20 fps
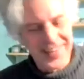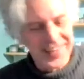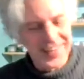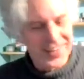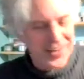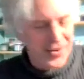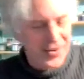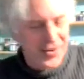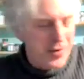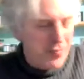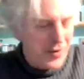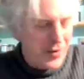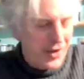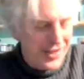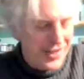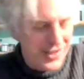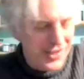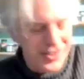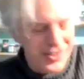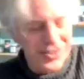grip on
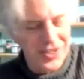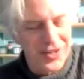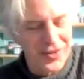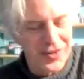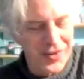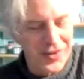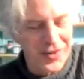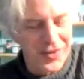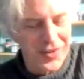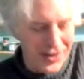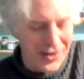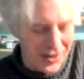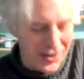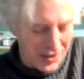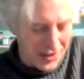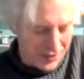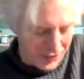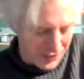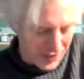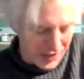it. She started right
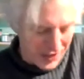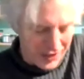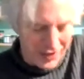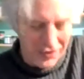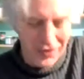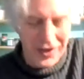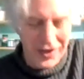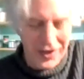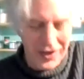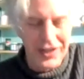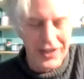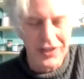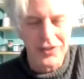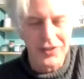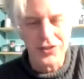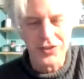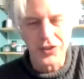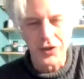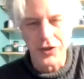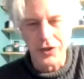off writing good
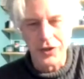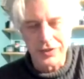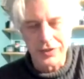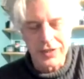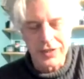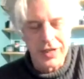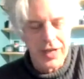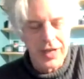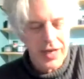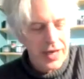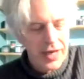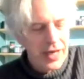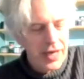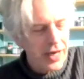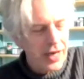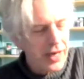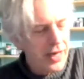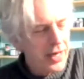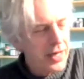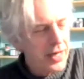songs.
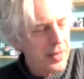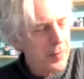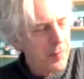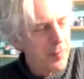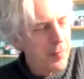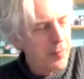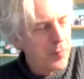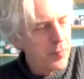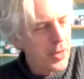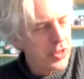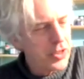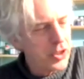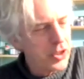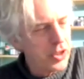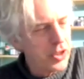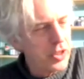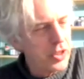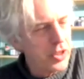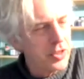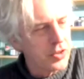But
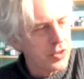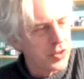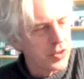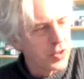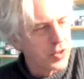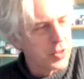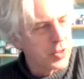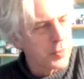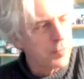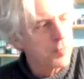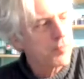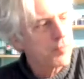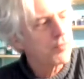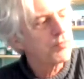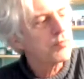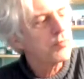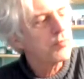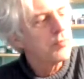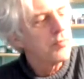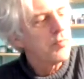she is
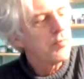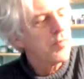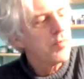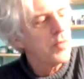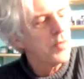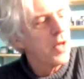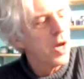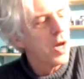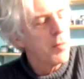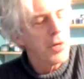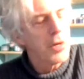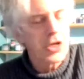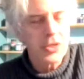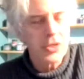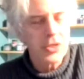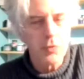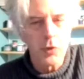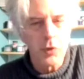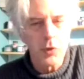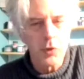a much
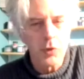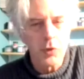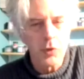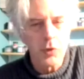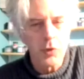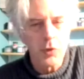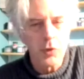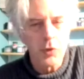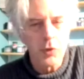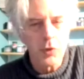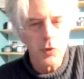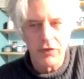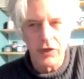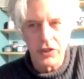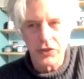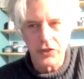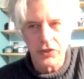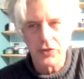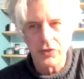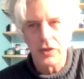more, I think of
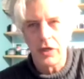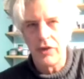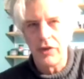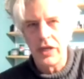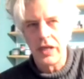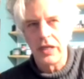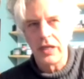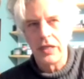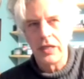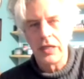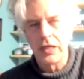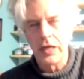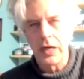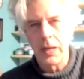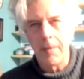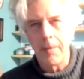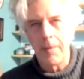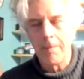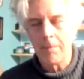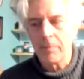us of a
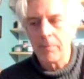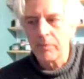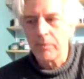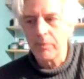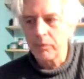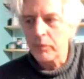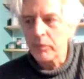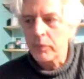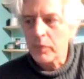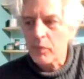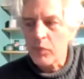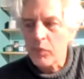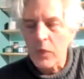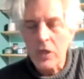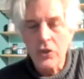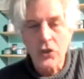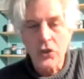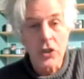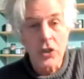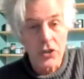
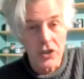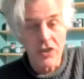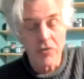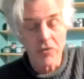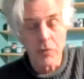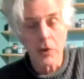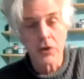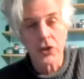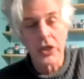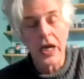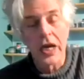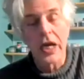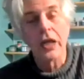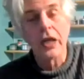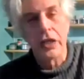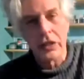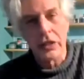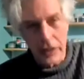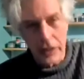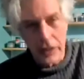sensitive
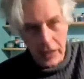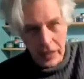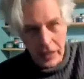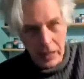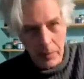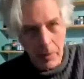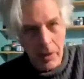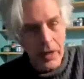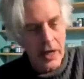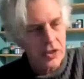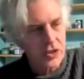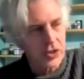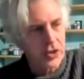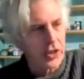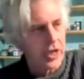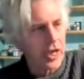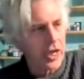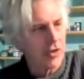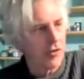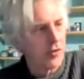personality than I am. I
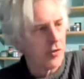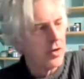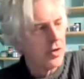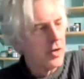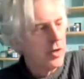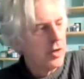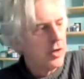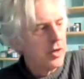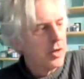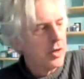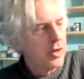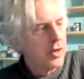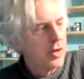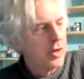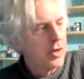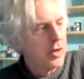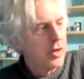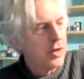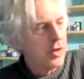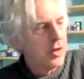actually have
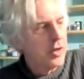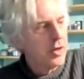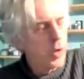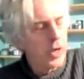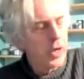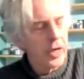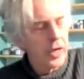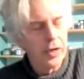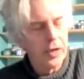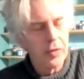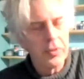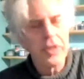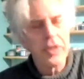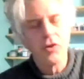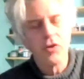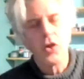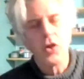quite a, even though